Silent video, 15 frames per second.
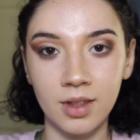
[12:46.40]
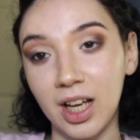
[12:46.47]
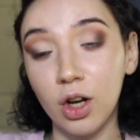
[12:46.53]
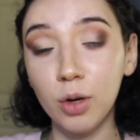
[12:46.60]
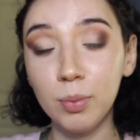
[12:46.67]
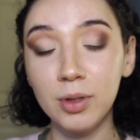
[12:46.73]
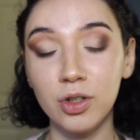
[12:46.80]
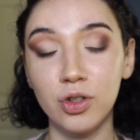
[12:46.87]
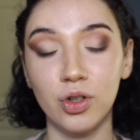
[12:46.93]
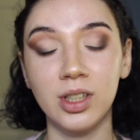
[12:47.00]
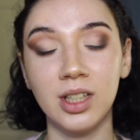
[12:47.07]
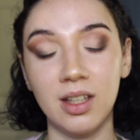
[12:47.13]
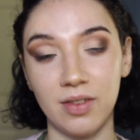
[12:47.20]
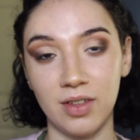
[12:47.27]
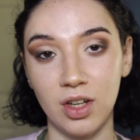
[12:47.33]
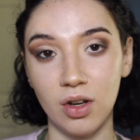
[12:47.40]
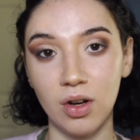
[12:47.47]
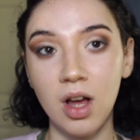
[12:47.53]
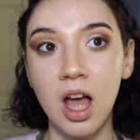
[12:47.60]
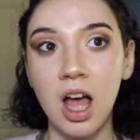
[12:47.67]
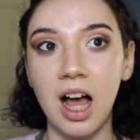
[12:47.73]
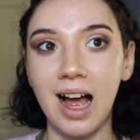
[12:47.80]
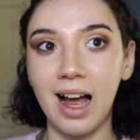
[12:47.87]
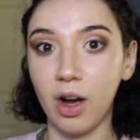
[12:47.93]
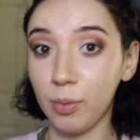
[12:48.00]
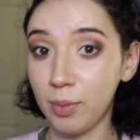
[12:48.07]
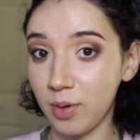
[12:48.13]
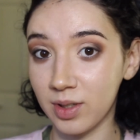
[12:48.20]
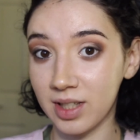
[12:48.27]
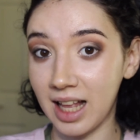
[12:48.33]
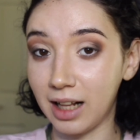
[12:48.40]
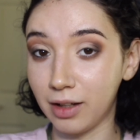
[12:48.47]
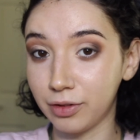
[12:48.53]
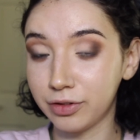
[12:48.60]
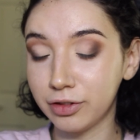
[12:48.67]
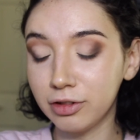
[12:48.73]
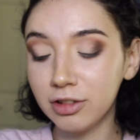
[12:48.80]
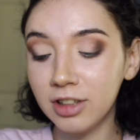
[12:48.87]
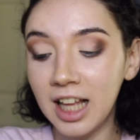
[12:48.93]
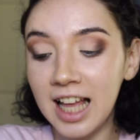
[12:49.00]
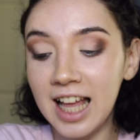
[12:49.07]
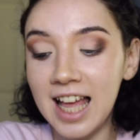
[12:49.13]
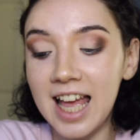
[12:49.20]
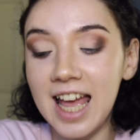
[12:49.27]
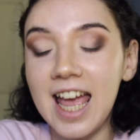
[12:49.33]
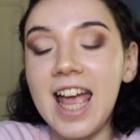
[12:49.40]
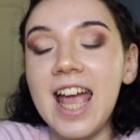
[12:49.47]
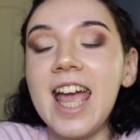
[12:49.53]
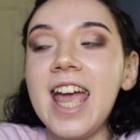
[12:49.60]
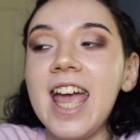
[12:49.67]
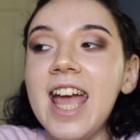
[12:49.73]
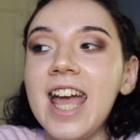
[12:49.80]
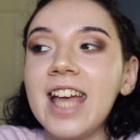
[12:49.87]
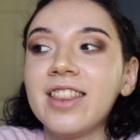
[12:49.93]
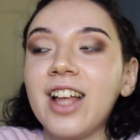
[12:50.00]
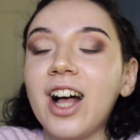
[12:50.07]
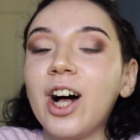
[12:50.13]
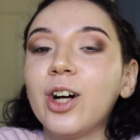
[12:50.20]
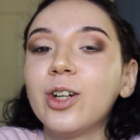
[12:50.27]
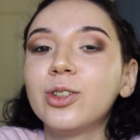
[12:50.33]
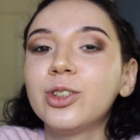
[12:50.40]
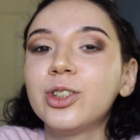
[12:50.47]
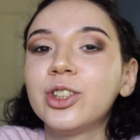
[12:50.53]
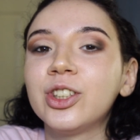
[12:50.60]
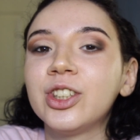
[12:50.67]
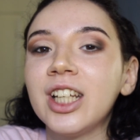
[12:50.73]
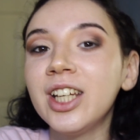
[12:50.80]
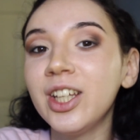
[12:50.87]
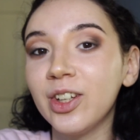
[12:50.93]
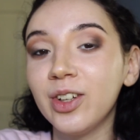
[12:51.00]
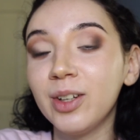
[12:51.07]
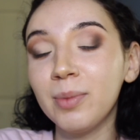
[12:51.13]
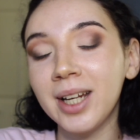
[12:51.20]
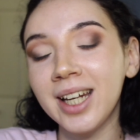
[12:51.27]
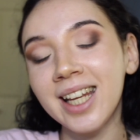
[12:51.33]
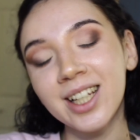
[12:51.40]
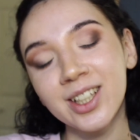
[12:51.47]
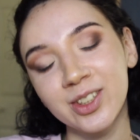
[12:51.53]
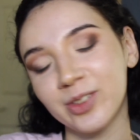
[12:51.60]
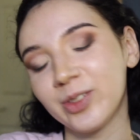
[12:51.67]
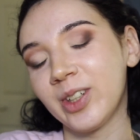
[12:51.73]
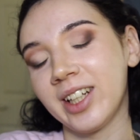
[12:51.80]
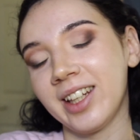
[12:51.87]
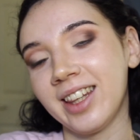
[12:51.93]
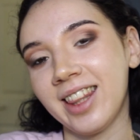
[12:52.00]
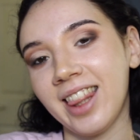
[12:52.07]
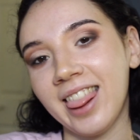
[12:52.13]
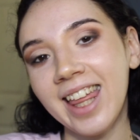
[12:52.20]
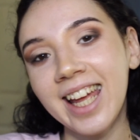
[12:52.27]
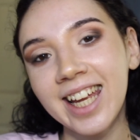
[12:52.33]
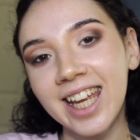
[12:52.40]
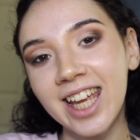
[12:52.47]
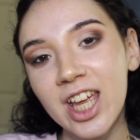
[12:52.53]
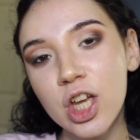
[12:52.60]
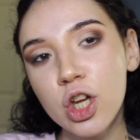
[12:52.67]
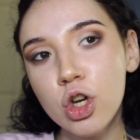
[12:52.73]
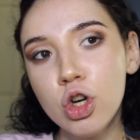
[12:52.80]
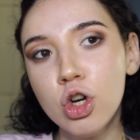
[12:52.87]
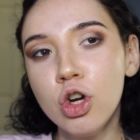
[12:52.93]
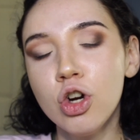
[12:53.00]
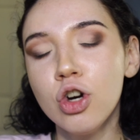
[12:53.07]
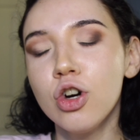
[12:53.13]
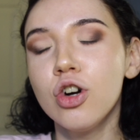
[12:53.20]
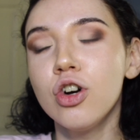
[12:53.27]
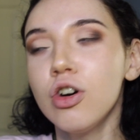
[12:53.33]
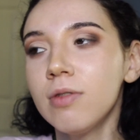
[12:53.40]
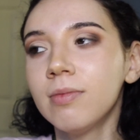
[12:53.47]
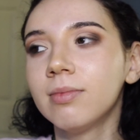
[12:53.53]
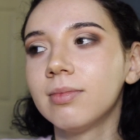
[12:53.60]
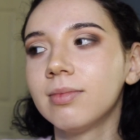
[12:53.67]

I hope you enjoyed this video. I hope it was helpful, and I'll see you in my next one. Thank you.